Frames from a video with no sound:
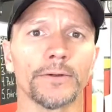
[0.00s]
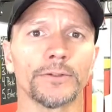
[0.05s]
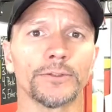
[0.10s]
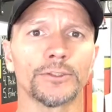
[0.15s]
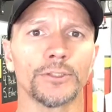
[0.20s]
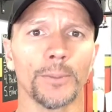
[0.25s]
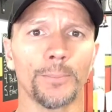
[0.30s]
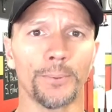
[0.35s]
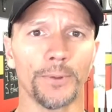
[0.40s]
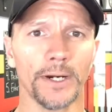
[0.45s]

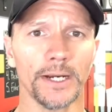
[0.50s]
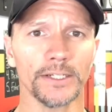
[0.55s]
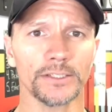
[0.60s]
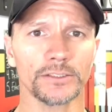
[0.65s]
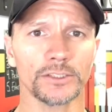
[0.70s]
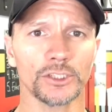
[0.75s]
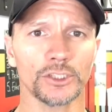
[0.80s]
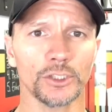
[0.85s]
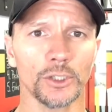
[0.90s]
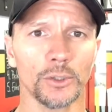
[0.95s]
depress
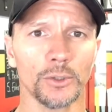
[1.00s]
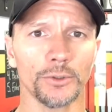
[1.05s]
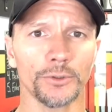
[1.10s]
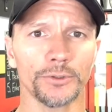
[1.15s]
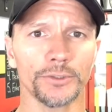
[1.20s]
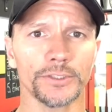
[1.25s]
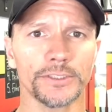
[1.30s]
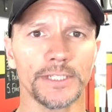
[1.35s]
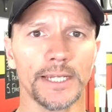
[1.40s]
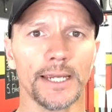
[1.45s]
the
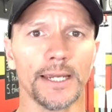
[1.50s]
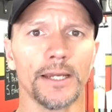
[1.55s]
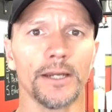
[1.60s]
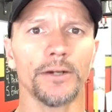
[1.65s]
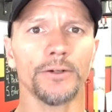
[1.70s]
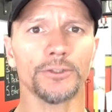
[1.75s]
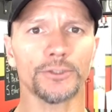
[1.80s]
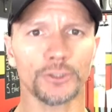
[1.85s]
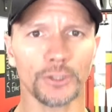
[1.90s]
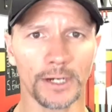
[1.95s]
shoulders
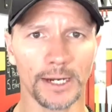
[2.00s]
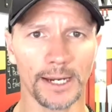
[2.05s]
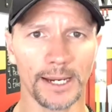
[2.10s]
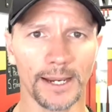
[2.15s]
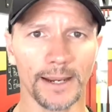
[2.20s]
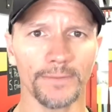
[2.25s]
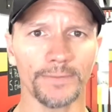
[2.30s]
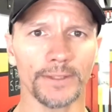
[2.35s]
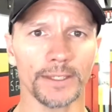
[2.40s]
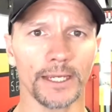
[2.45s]
down,
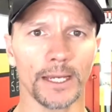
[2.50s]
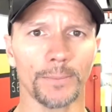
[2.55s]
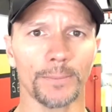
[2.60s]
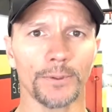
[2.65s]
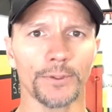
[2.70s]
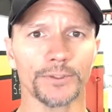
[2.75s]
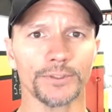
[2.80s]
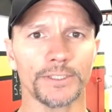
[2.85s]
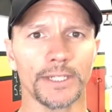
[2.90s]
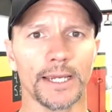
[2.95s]
drive the
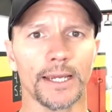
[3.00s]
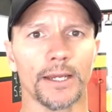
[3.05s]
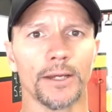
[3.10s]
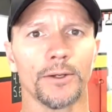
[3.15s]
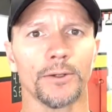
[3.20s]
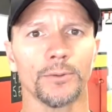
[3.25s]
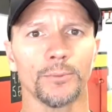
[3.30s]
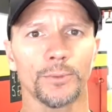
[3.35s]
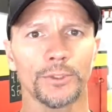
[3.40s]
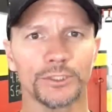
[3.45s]
elbows
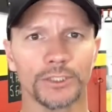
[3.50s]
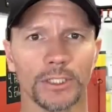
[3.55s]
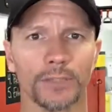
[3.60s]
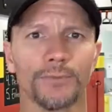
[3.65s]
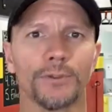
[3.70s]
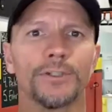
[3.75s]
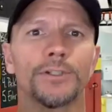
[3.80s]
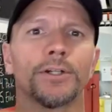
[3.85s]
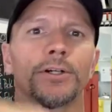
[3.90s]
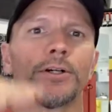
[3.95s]
down, which in
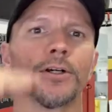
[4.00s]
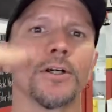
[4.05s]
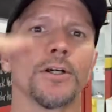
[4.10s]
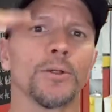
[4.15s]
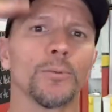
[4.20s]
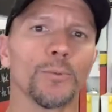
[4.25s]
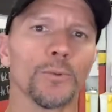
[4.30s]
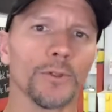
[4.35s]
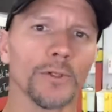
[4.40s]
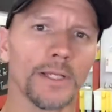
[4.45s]

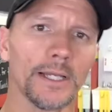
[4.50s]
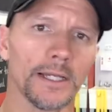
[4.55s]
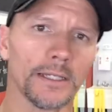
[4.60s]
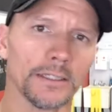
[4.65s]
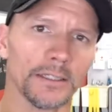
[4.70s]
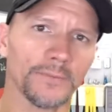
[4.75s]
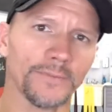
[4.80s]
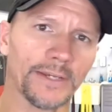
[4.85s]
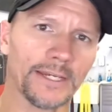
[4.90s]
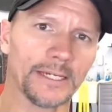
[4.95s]
return will
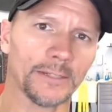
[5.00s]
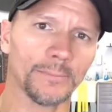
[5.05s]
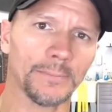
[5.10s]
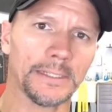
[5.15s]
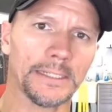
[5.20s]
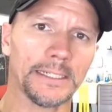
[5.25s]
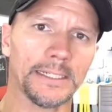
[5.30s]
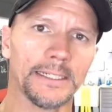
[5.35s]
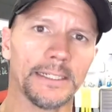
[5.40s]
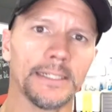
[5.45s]
elevate
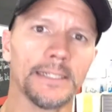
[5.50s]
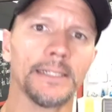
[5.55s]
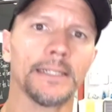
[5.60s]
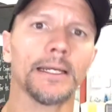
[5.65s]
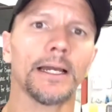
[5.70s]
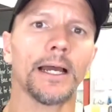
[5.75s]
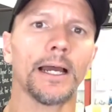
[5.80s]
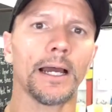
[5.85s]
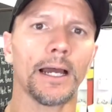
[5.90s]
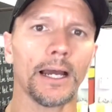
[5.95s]
me
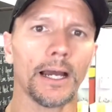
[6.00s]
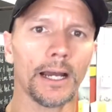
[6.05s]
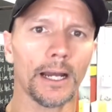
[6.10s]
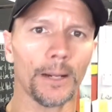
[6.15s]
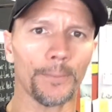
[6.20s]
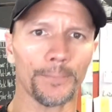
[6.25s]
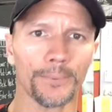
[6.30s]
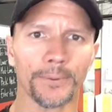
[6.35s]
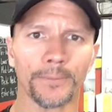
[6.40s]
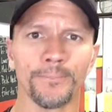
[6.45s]
up.
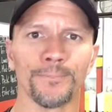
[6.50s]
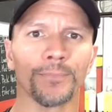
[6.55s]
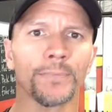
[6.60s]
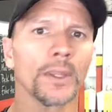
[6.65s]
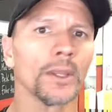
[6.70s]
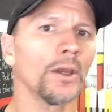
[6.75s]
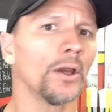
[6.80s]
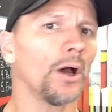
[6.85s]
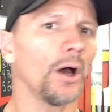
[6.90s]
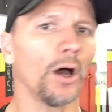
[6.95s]

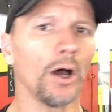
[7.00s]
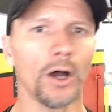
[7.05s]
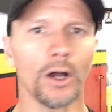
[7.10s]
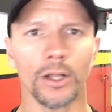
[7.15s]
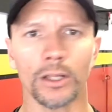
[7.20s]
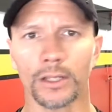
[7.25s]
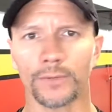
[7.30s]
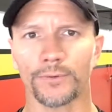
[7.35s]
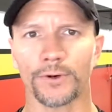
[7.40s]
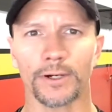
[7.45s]

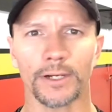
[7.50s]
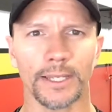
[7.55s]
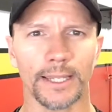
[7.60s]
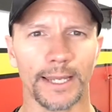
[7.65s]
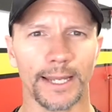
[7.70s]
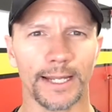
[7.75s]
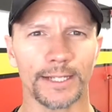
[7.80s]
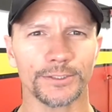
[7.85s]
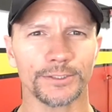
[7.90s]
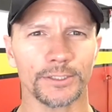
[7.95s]
All of our
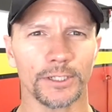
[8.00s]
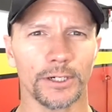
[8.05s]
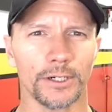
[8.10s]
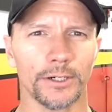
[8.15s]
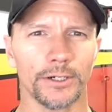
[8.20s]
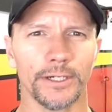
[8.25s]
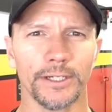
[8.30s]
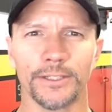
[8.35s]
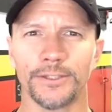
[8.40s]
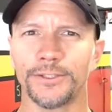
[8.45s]
lats
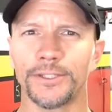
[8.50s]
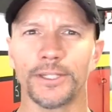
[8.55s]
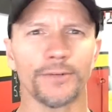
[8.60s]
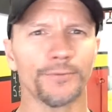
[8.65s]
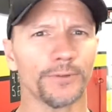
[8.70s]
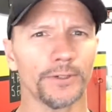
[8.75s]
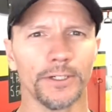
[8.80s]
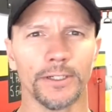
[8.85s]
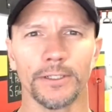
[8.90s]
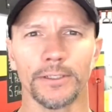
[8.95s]
are in
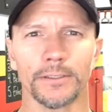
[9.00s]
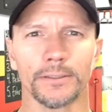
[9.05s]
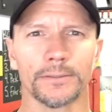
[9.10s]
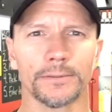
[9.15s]
different